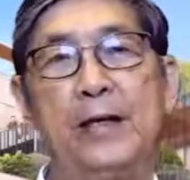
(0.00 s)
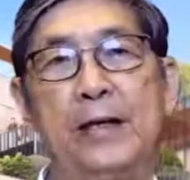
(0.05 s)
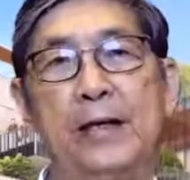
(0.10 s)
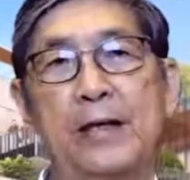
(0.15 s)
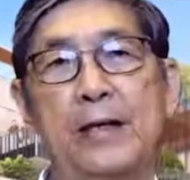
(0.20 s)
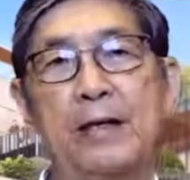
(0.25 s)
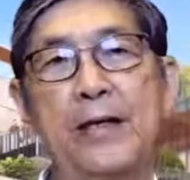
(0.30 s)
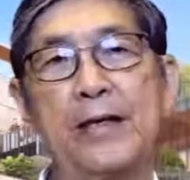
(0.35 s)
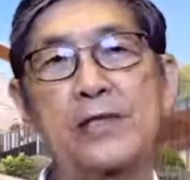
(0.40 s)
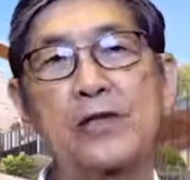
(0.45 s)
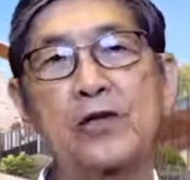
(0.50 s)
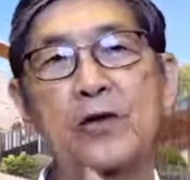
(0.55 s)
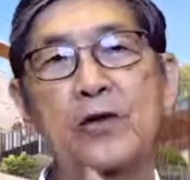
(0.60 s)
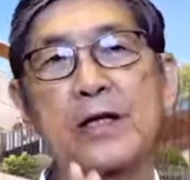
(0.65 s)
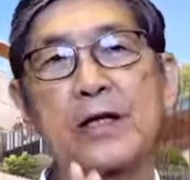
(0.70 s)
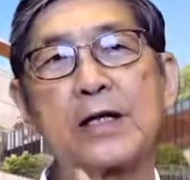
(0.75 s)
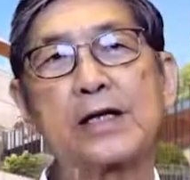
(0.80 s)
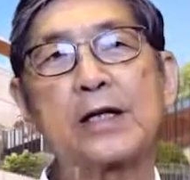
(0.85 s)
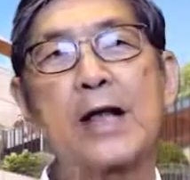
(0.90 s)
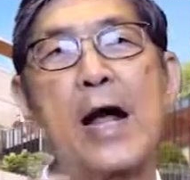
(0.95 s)
Now let's look at
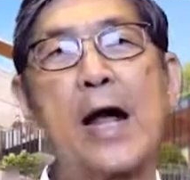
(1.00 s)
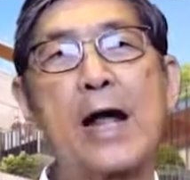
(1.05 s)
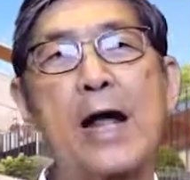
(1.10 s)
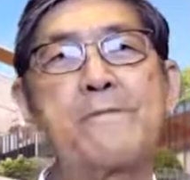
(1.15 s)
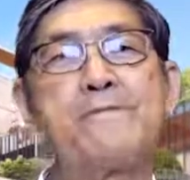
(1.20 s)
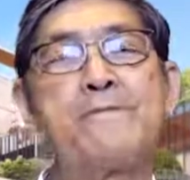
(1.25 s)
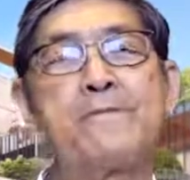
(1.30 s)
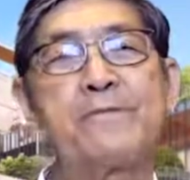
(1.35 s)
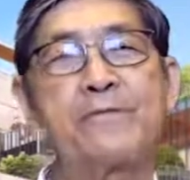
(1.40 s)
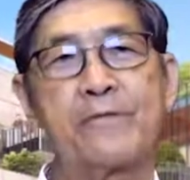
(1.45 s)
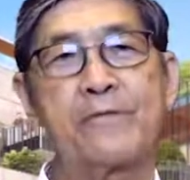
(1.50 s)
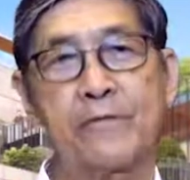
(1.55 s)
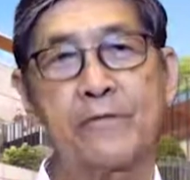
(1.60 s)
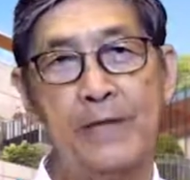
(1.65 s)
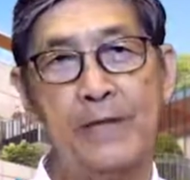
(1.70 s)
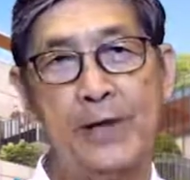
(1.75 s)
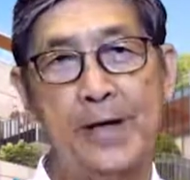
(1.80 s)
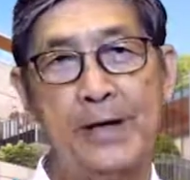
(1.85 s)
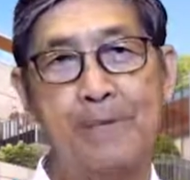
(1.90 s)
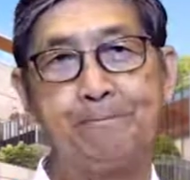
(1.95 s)
a time
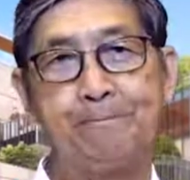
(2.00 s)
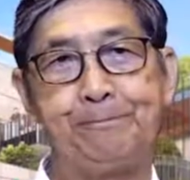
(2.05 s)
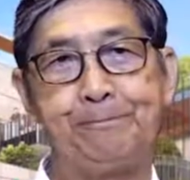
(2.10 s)
frame.